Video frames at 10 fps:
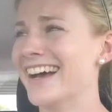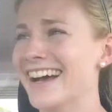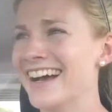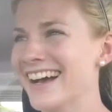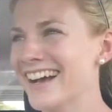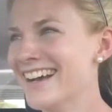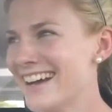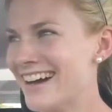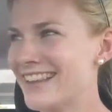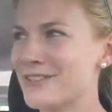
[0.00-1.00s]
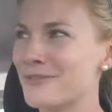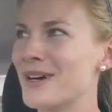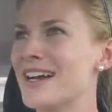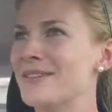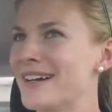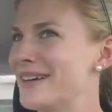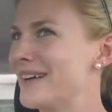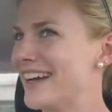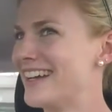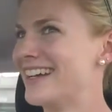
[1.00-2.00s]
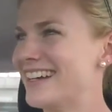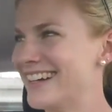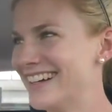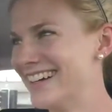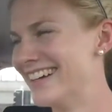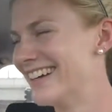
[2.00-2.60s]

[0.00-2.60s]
yeah. I live way, way away. yeah, exactly.